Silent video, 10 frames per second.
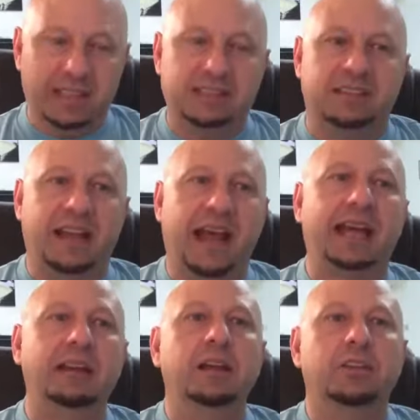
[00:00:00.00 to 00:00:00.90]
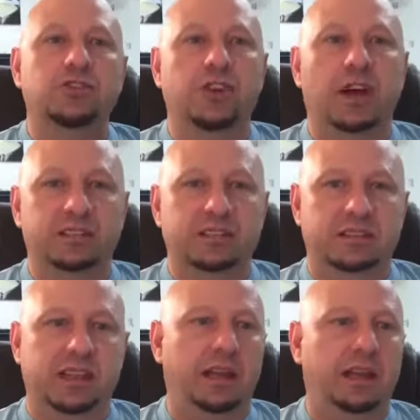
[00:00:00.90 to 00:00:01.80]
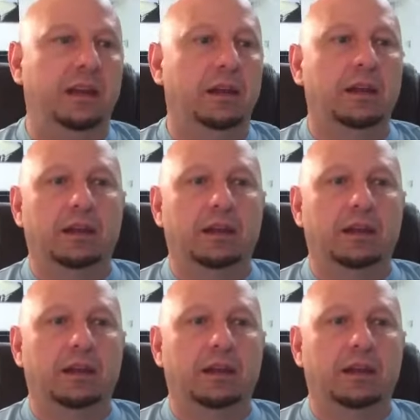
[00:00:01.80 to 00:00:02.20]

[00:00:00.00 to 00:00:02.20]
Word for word: It's not just, say,